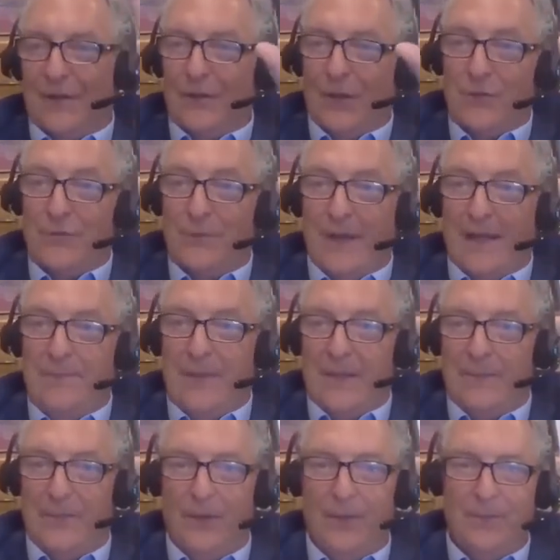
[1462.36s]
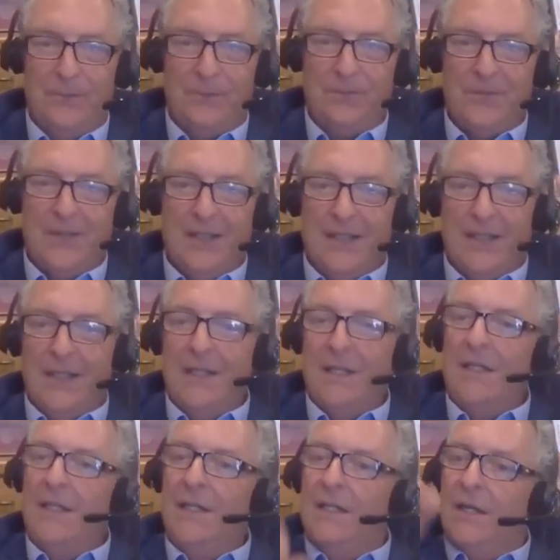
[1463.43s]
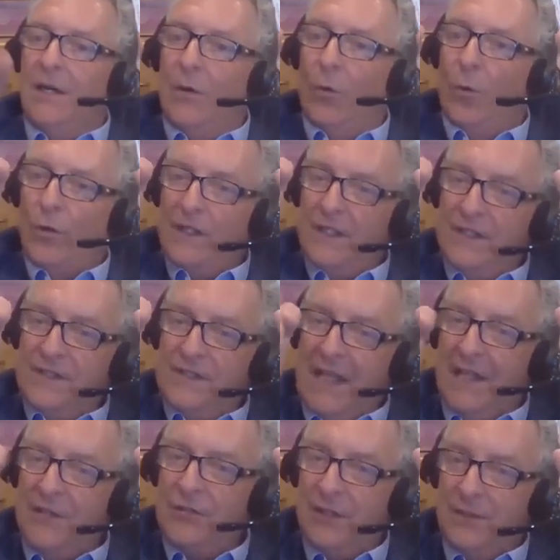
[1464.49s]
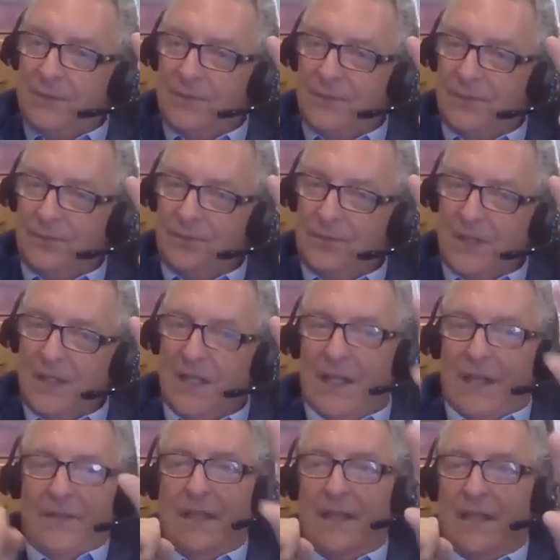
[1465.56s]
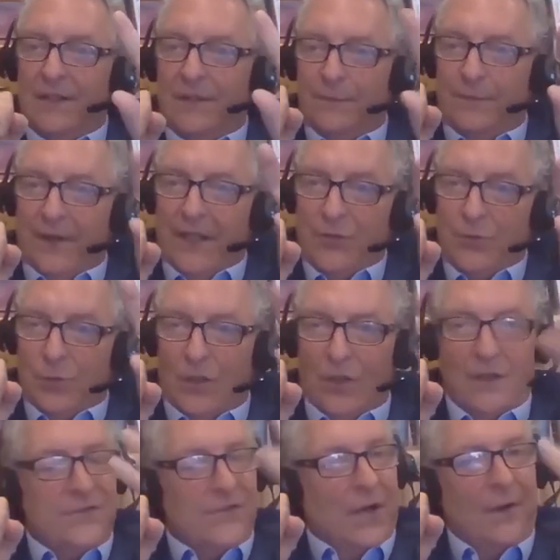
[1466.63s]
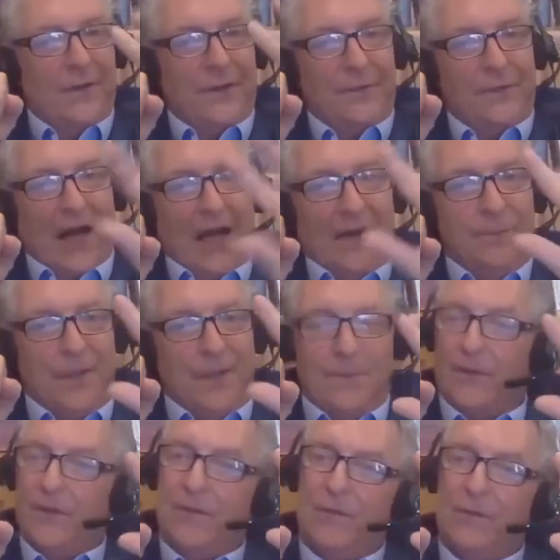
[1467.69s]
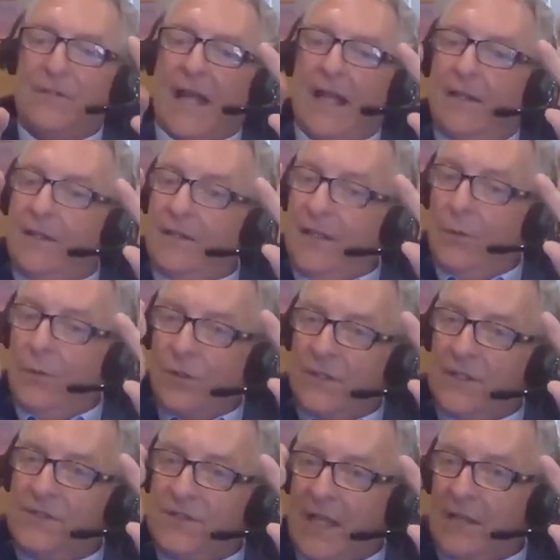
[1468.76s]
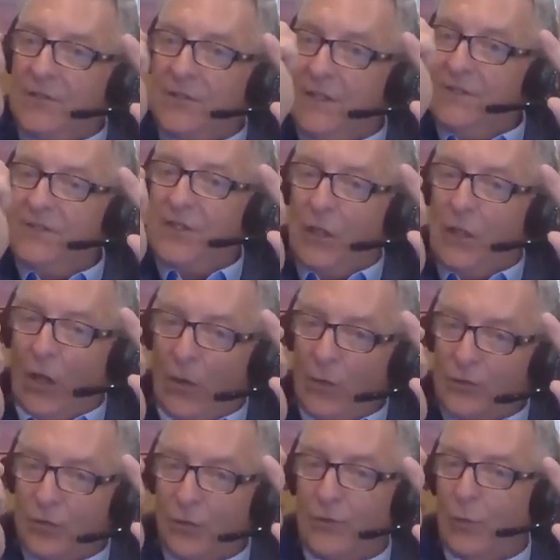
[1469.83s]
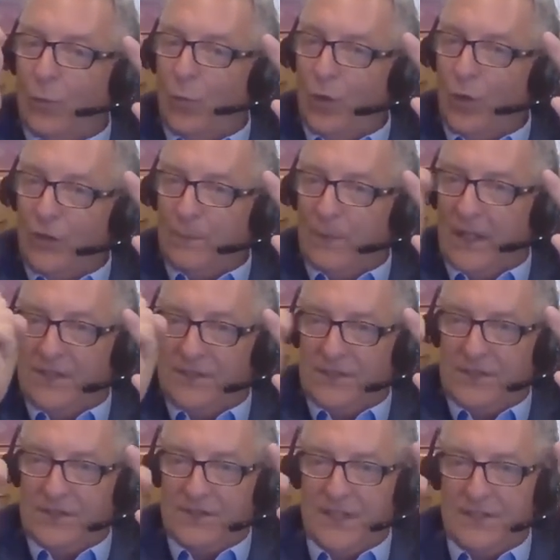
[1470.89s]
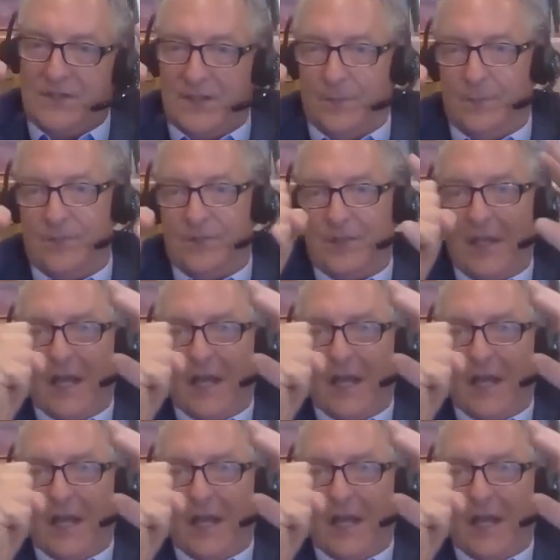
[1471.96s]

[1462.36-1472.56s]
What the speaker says: Those are my people. Organization. The individuals are the 5 people that are talent. The organization is the culture, the workplace, the systems.